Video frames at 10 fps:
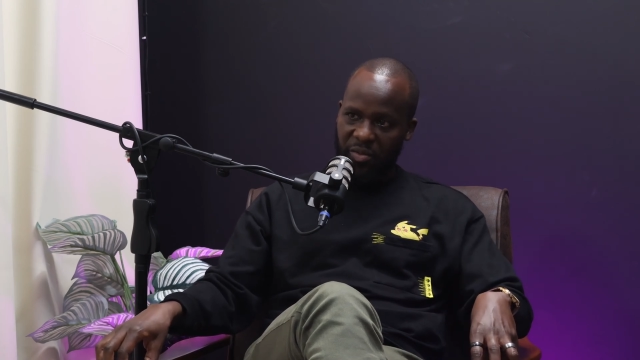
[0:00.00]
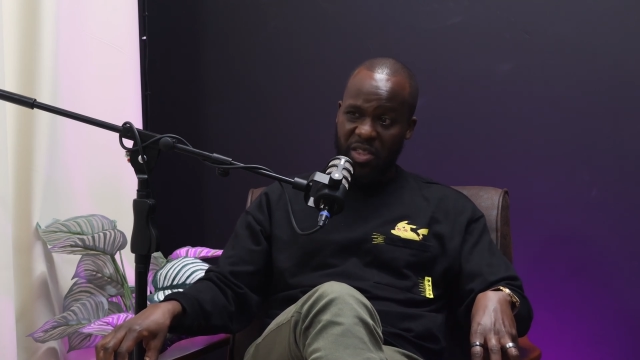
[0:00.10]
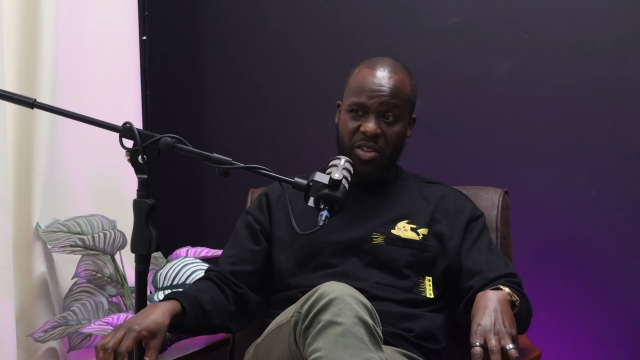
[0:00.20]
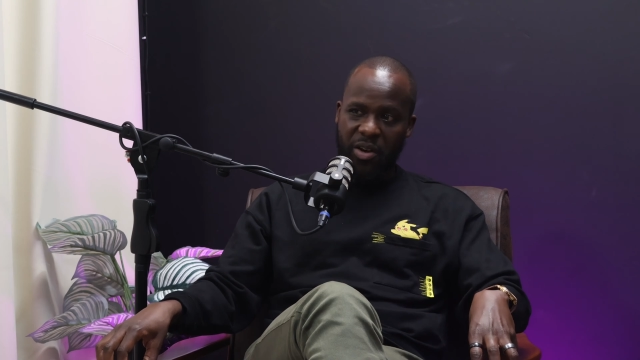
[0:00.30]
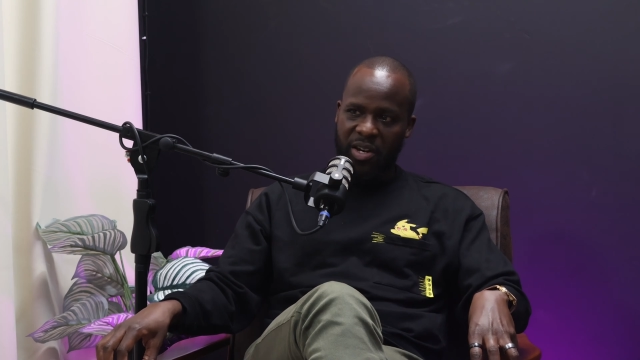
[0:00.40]

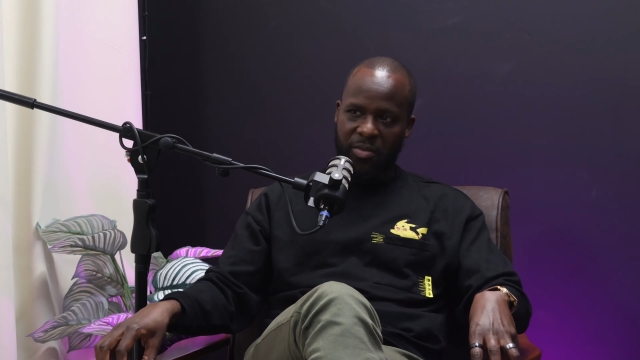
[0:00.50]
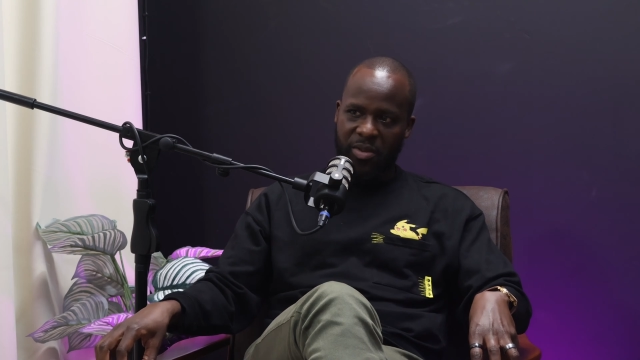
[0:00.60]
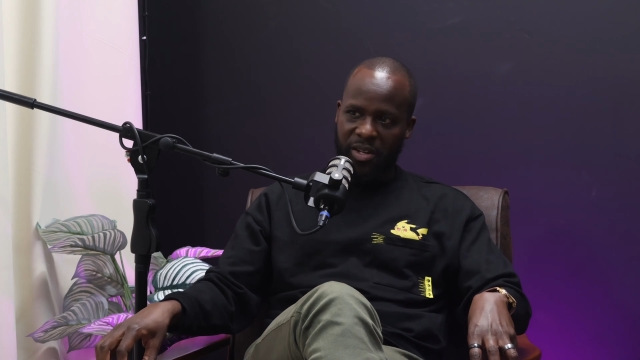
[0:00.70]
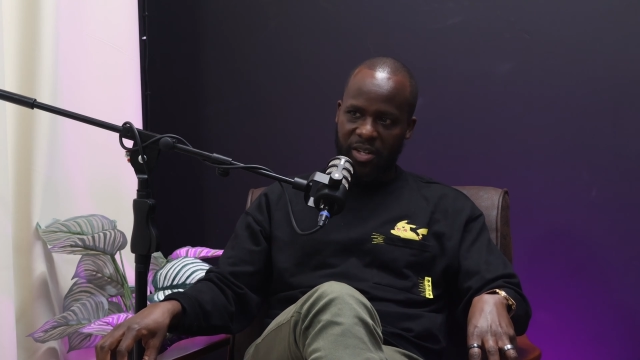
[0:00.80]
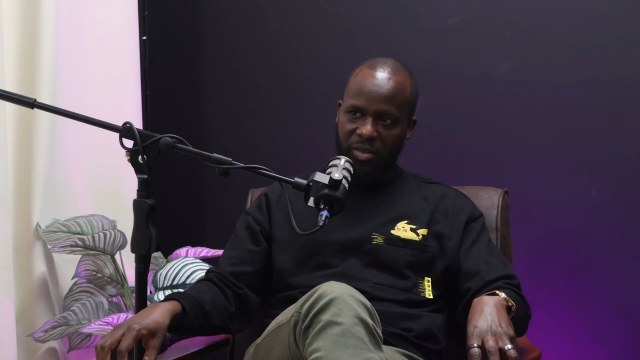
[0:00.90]
Whether you agree with
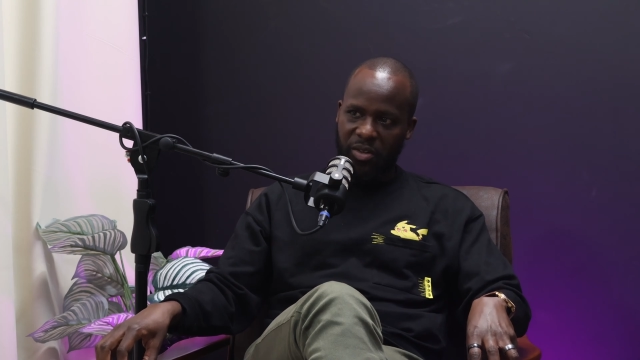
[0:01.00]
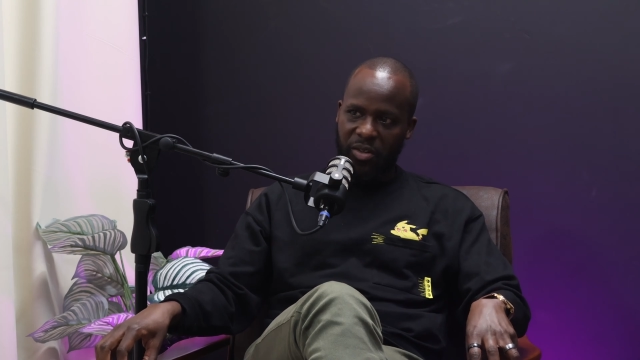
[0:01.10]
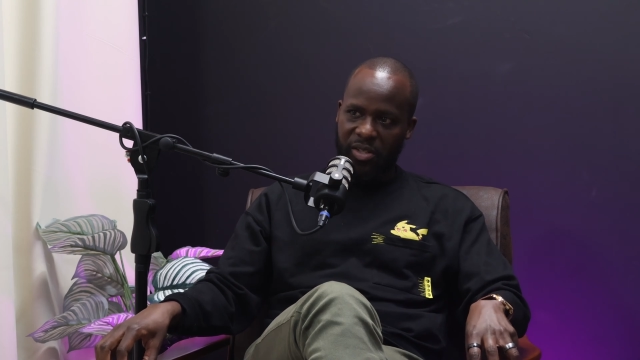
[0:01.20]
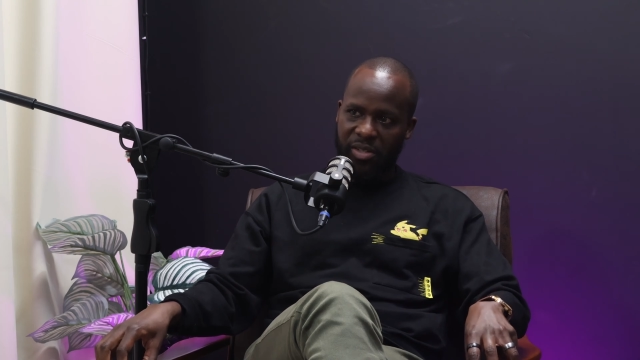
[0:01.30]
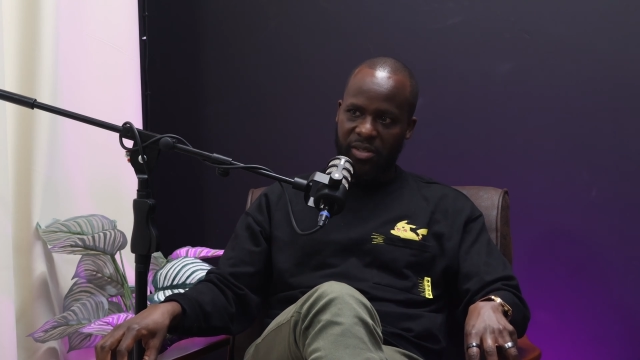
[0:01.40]
the need or
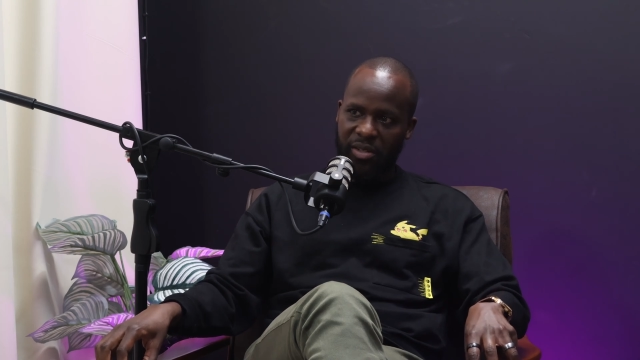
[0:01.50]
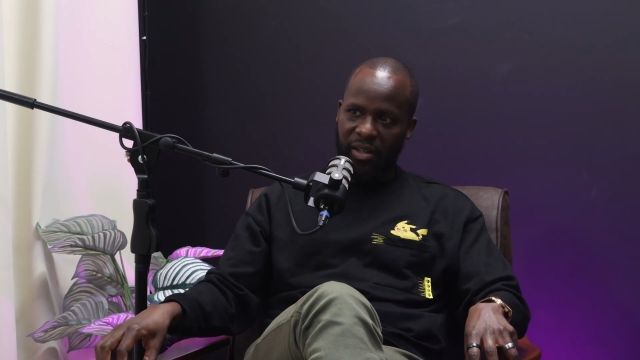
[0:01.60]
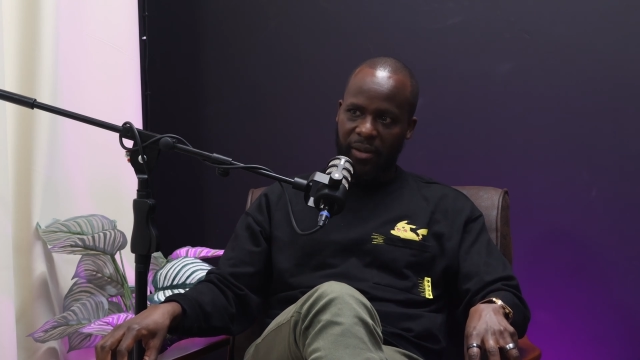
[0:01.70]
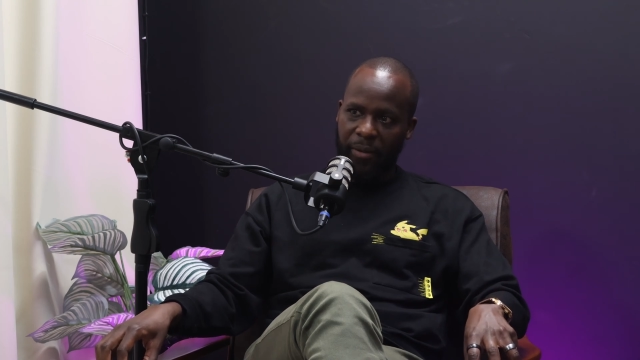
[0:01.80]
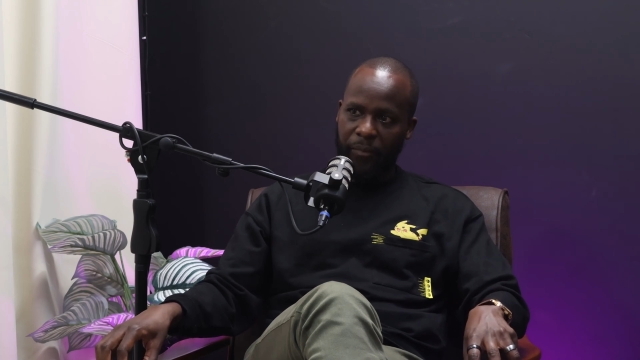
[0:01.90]
not,
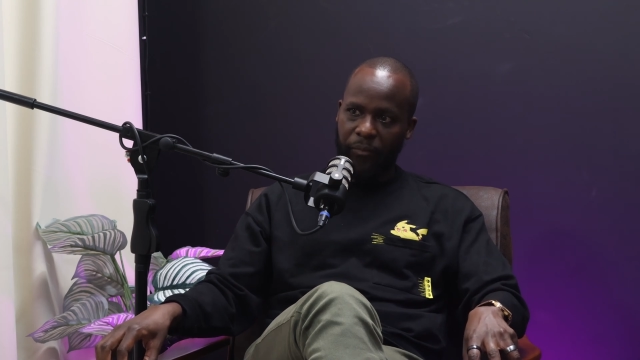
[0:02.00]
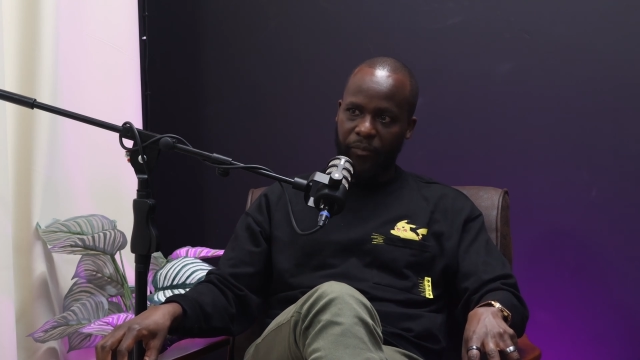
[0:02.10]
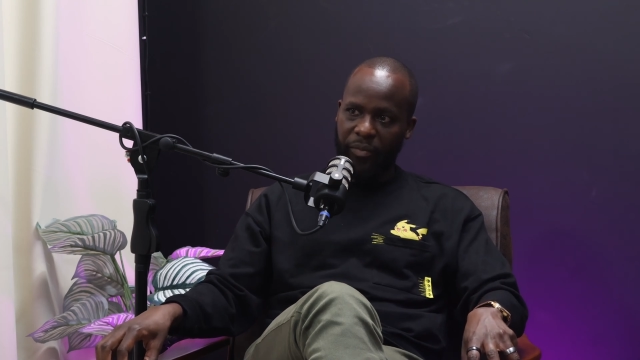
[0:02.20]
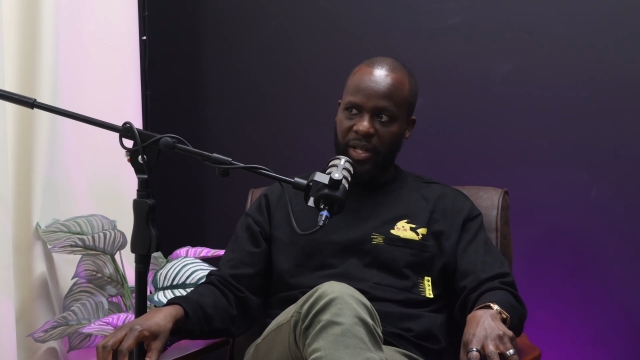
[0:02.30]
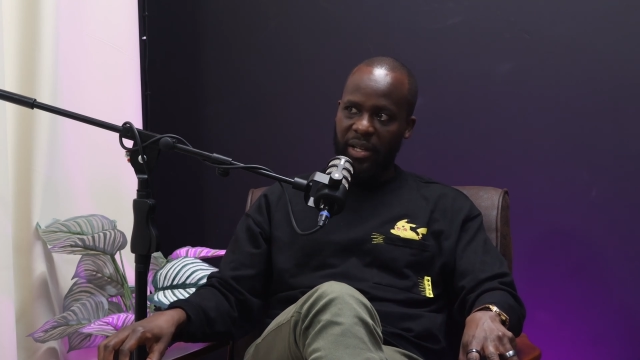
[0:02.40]

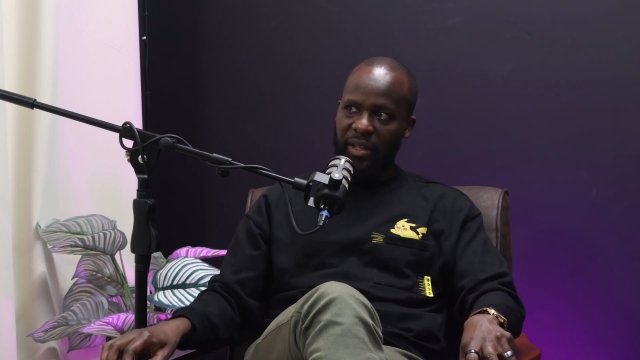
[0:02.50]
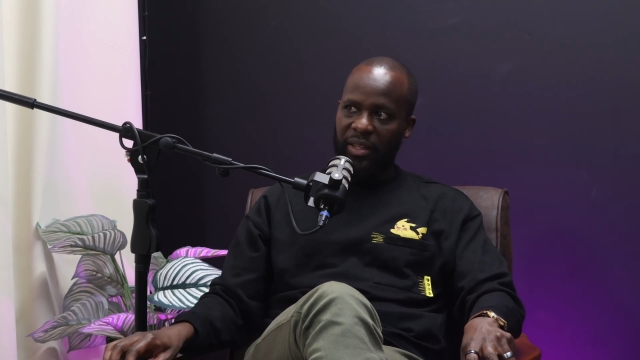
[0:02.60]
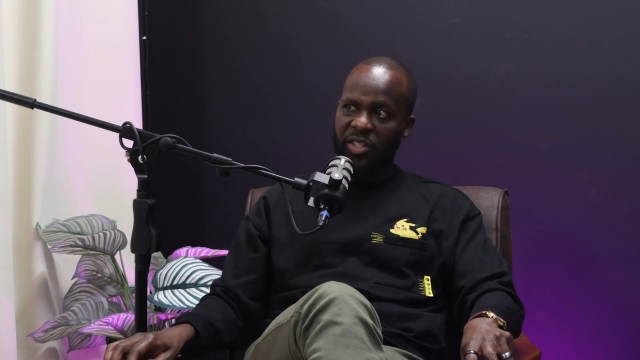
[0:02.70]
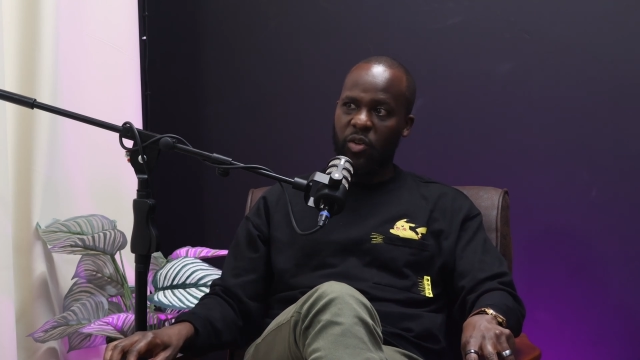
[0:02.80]
let's